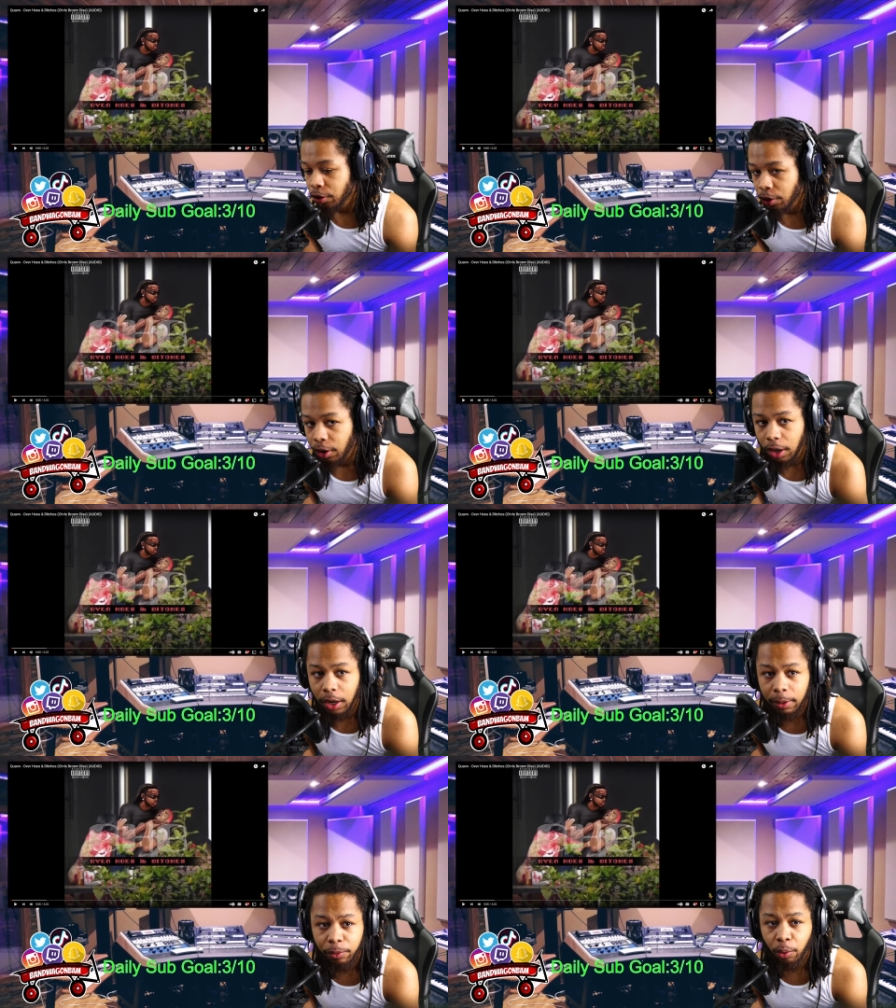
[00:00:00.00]

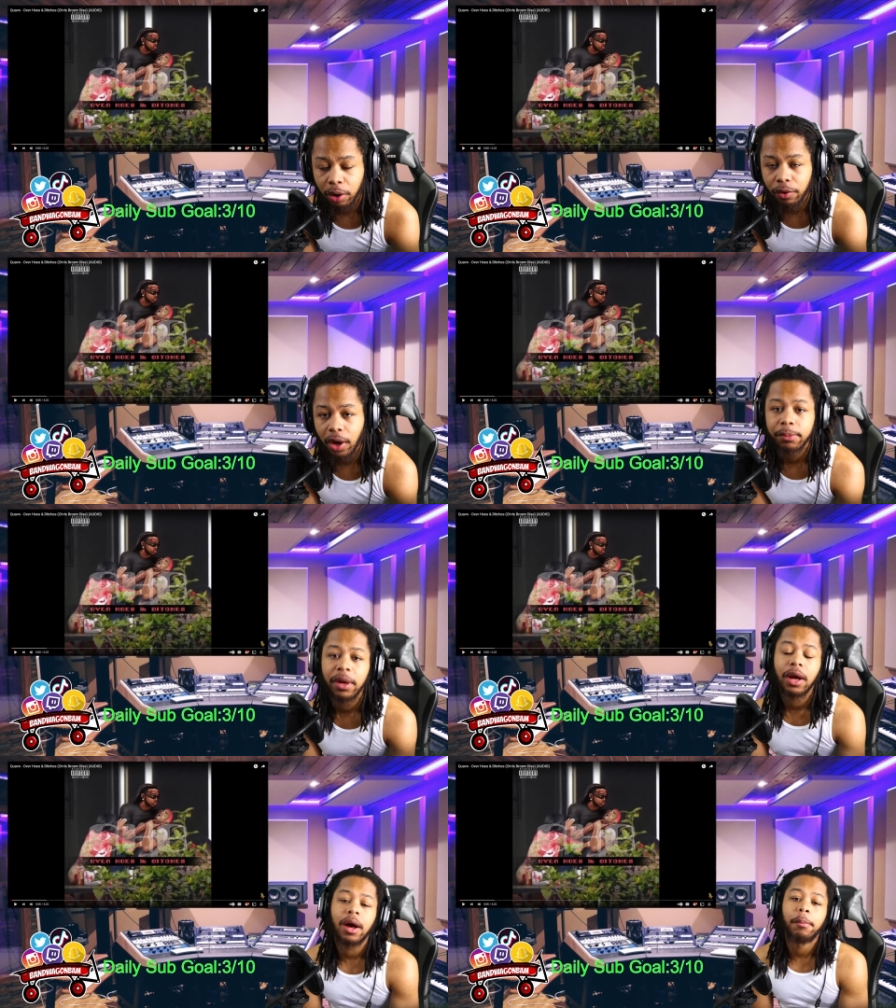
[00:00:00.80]
um Quavo has made
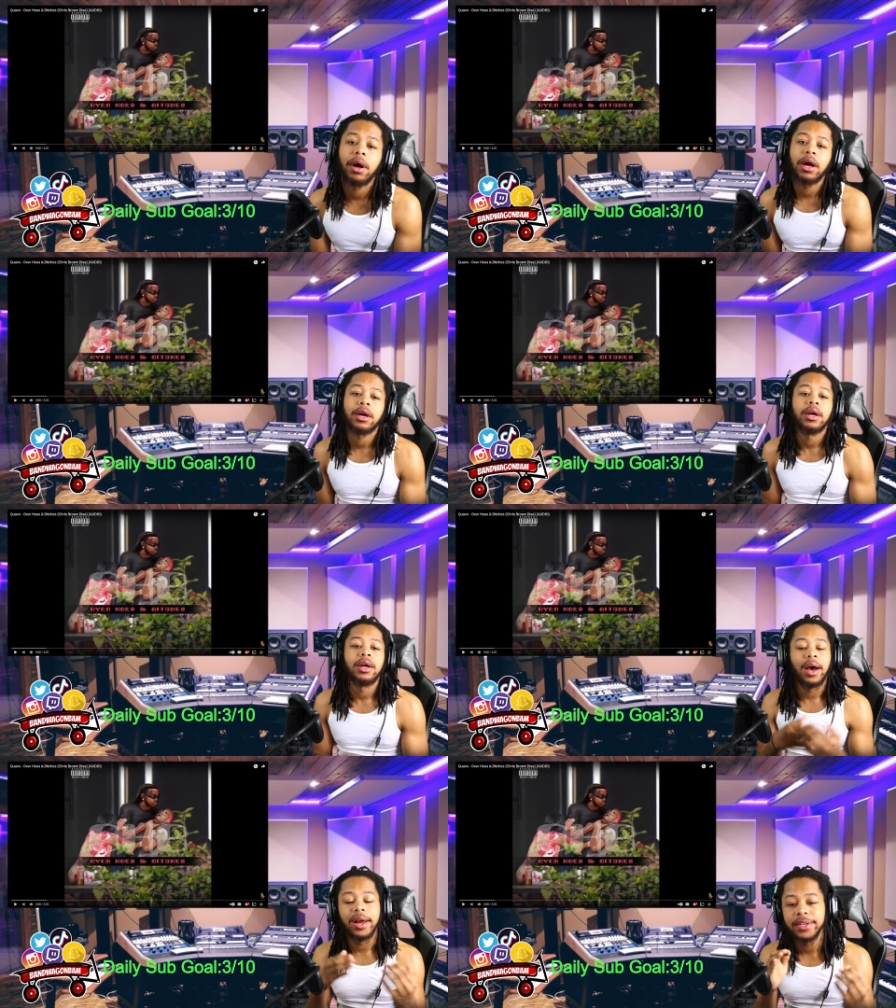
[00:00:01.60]
a comeback
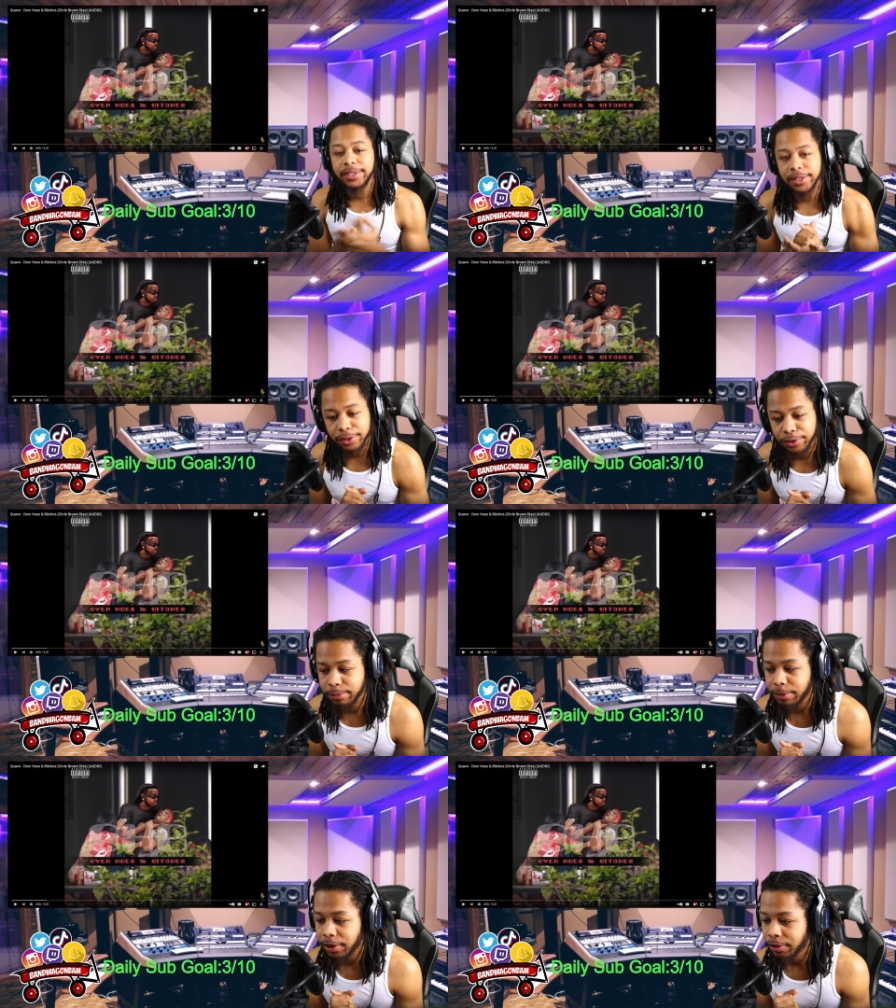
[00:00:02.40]
and he's dissing Chris
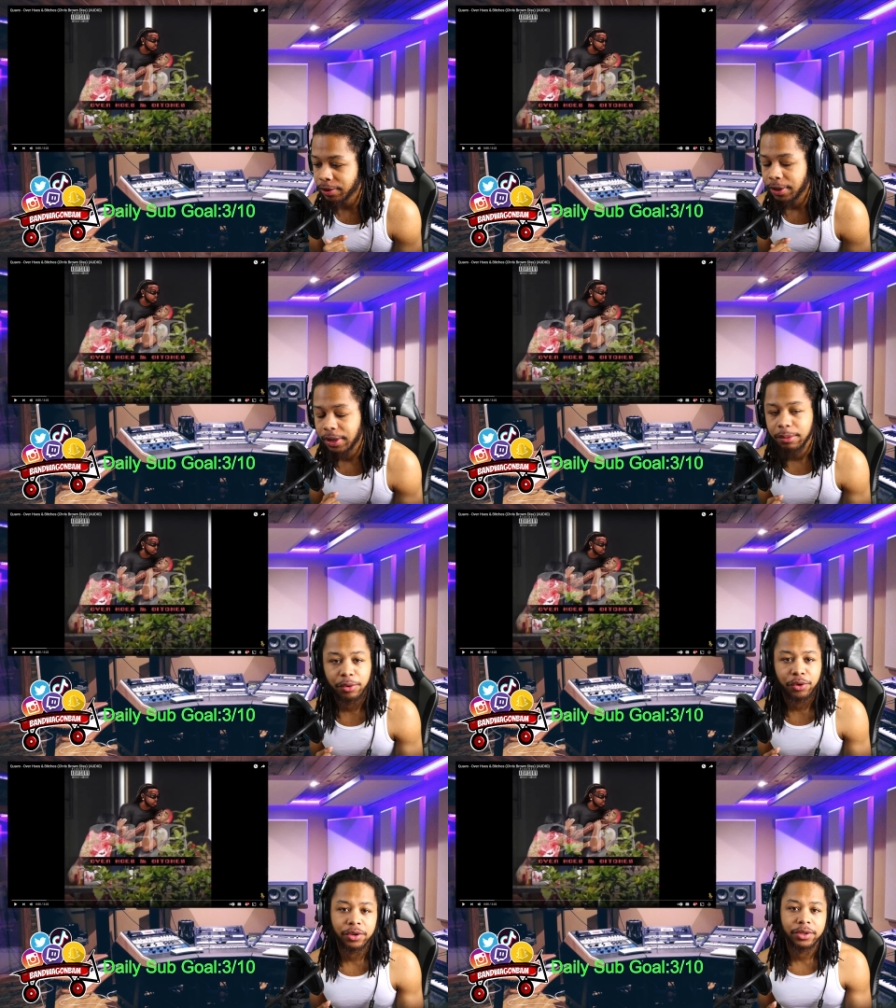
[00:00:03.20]
Brown
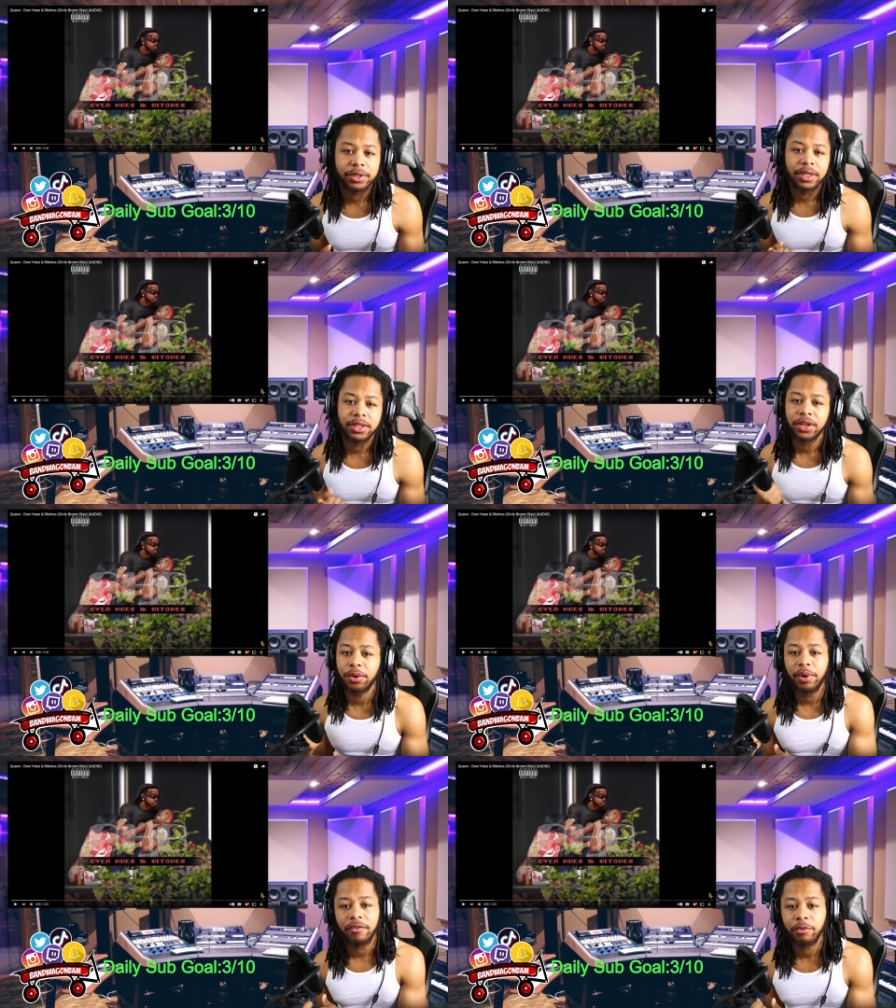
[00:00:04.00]
because he's heard
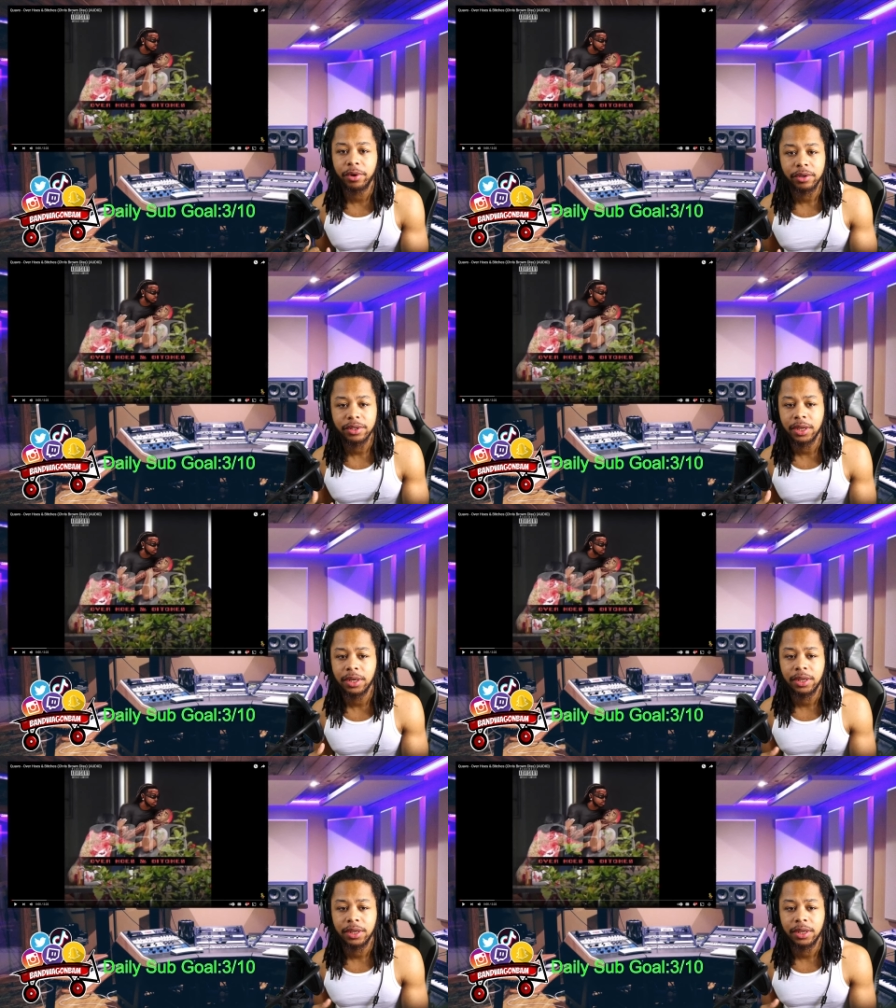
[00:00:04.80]
what everyone else said.